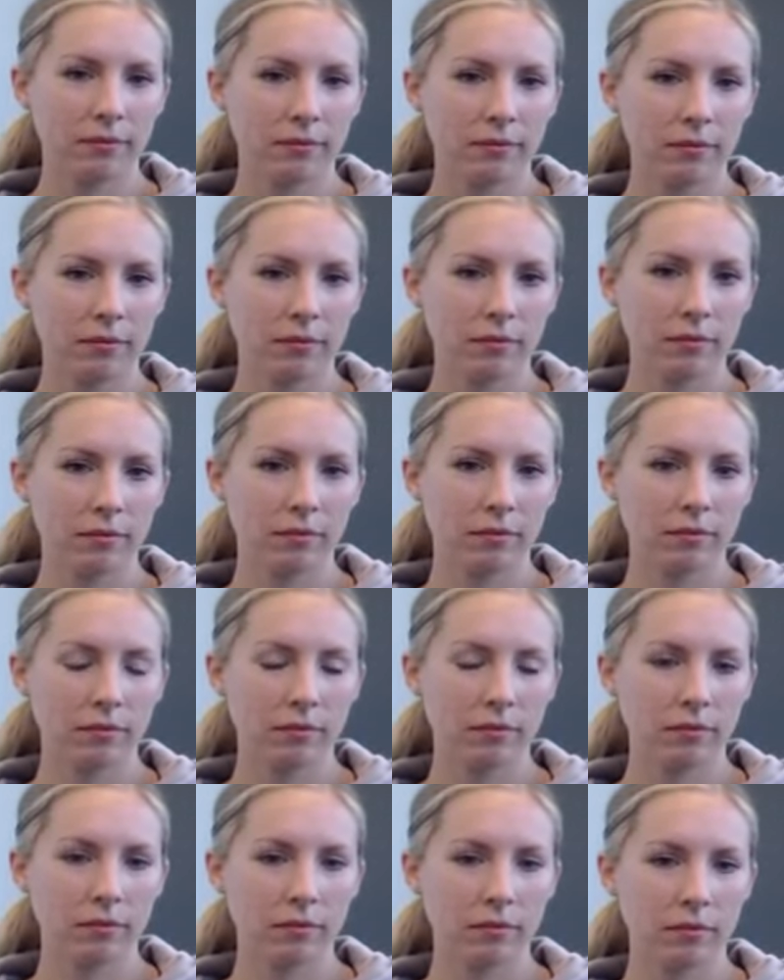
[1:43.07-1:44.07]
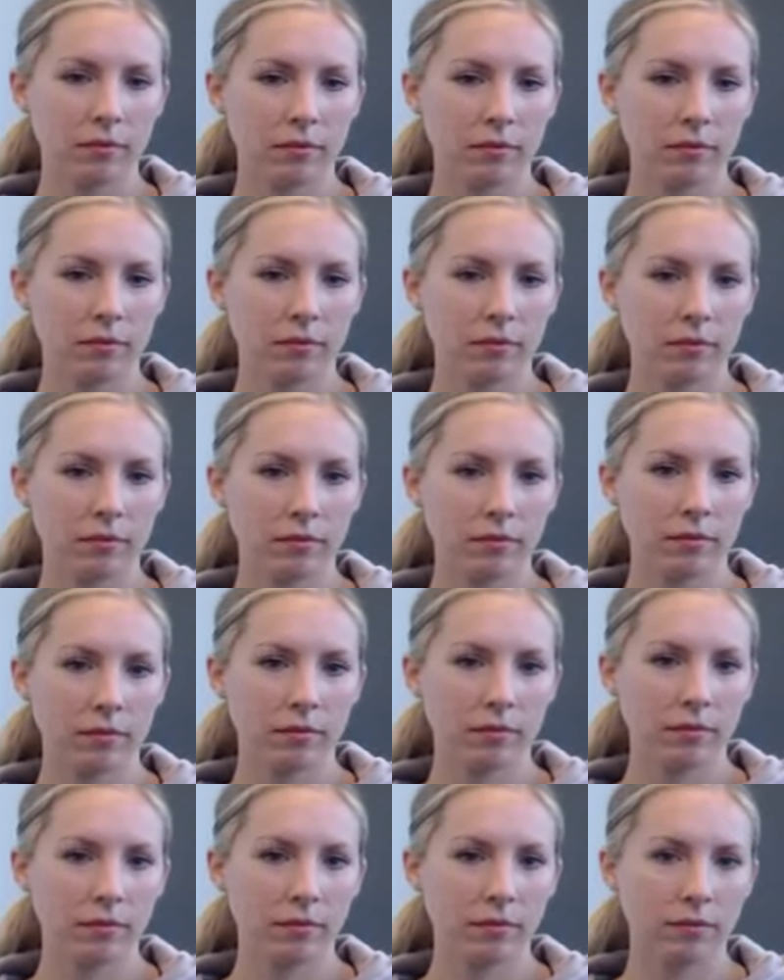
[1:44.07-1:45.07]

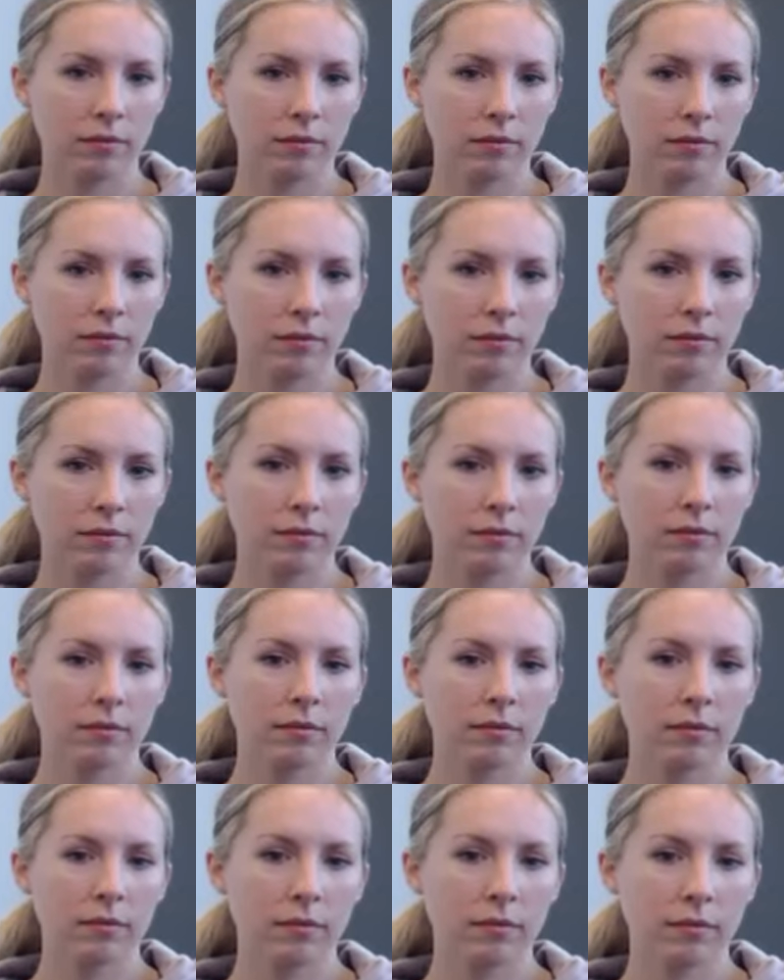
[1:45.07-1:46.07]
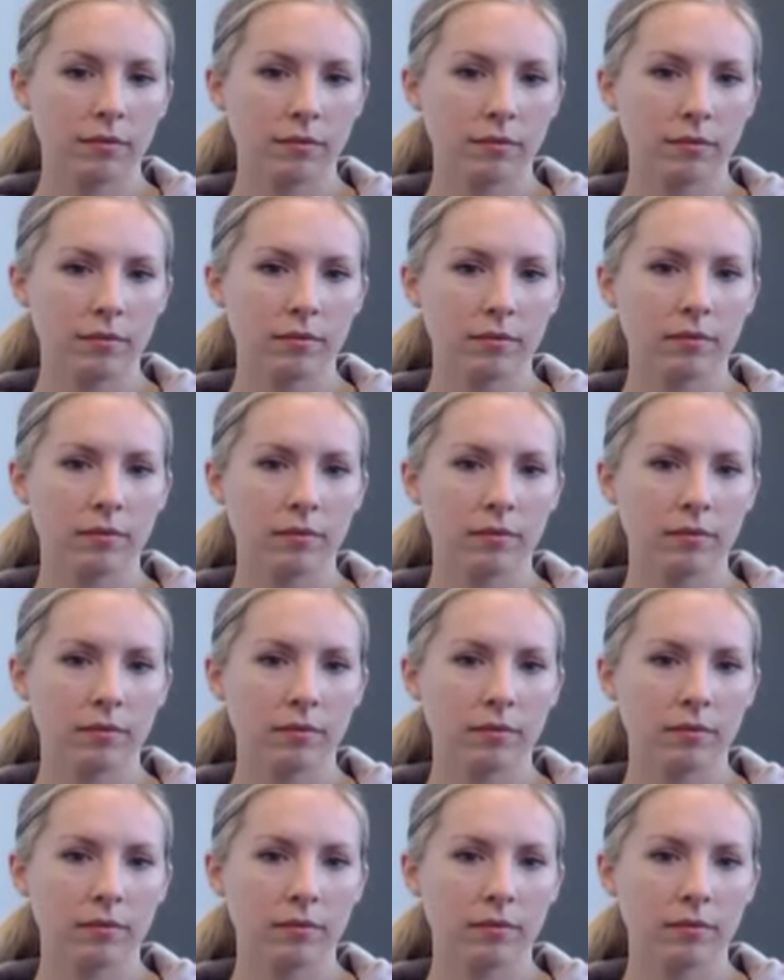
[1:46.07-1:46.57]
The person shown says nothing.